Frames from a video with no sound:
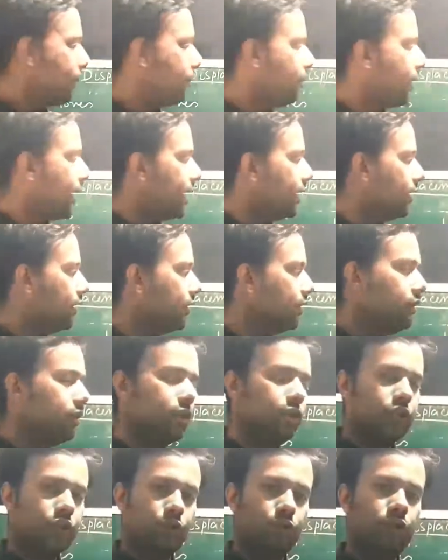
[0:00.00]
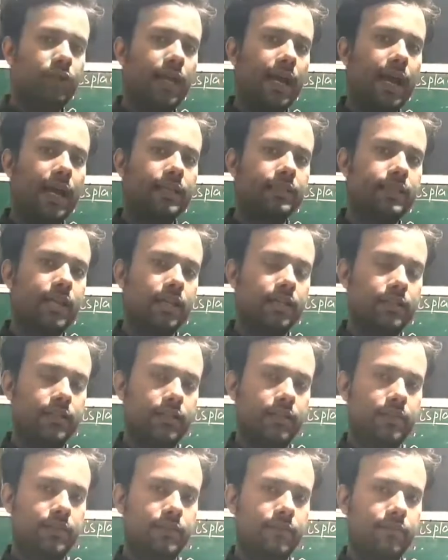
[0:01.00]
parallel to the
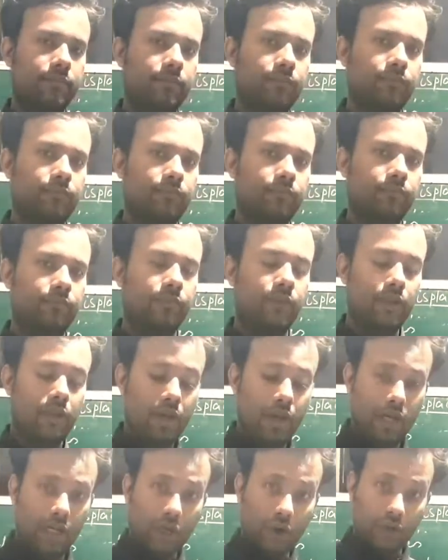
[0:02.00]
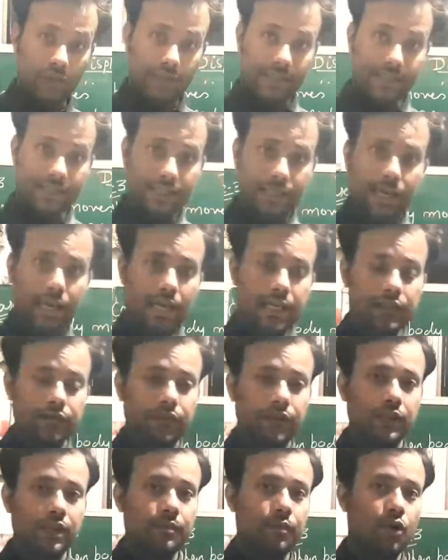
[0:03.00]
x-axis. Now, in this case,
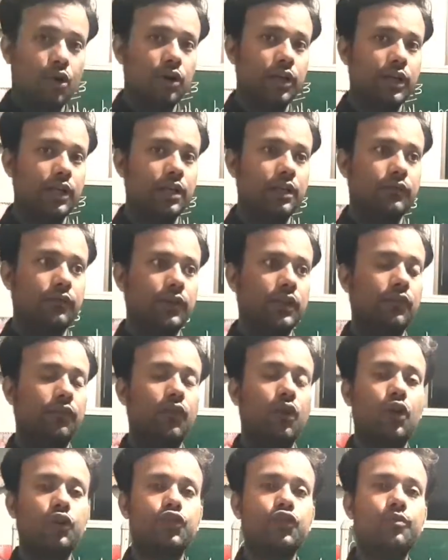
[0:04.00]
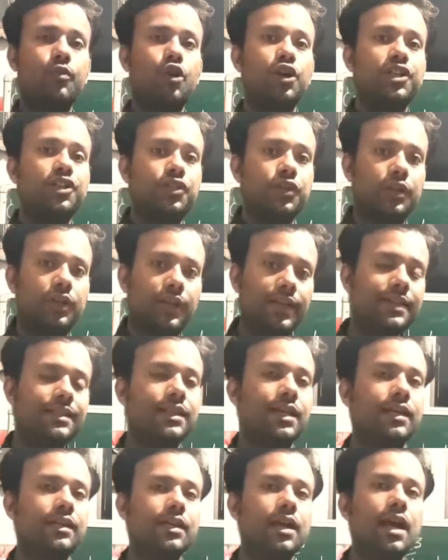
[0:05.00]
when the velocity of body is
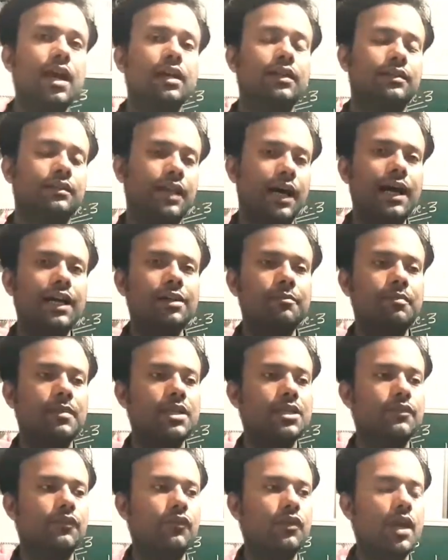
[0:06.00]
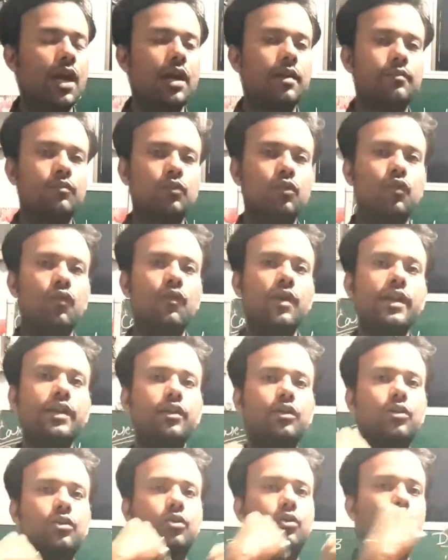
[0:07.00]
decreasing, that means we are
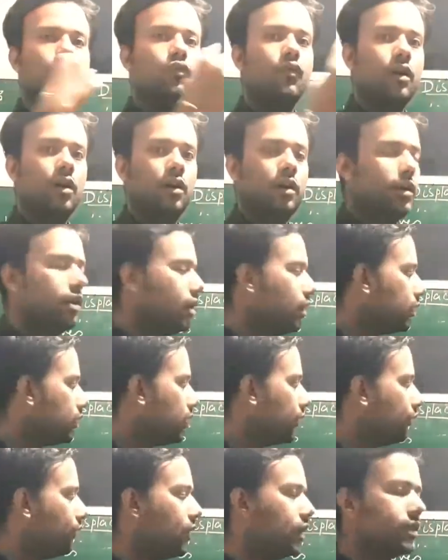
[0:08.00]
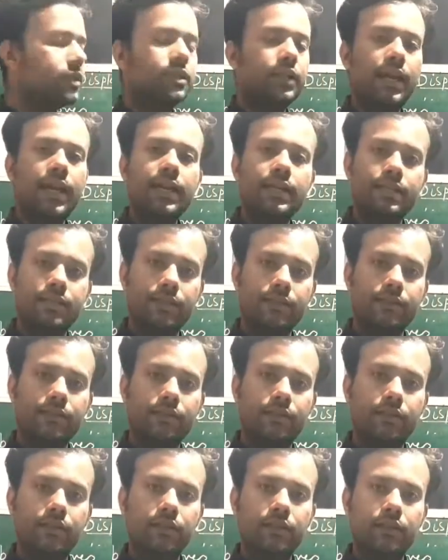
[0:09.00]
moving toward the first case,
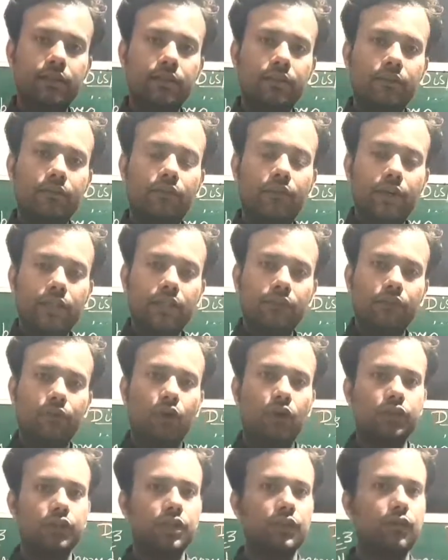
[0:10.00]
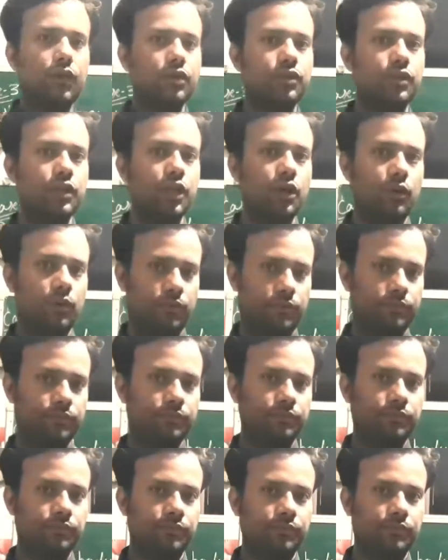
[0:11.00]
where the velocity was zero,
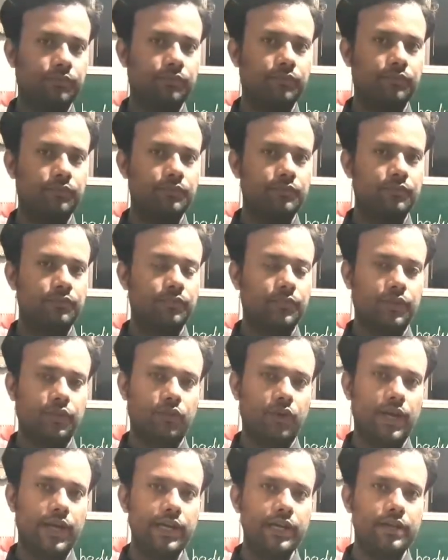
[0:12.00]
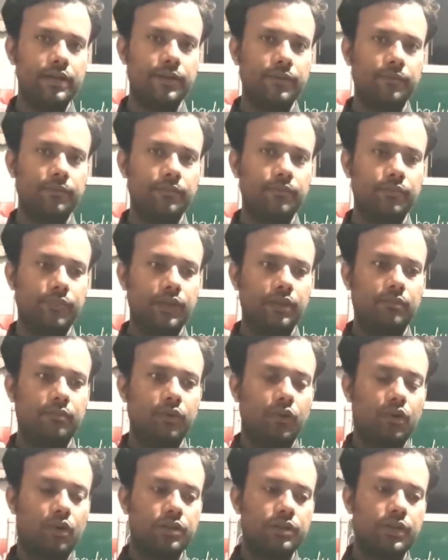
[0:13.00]
right?
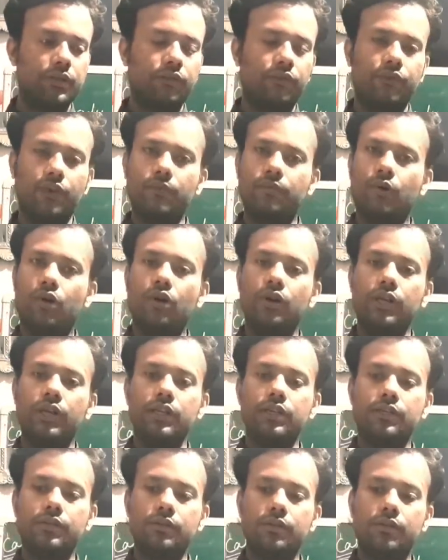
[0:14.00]
Because if a body is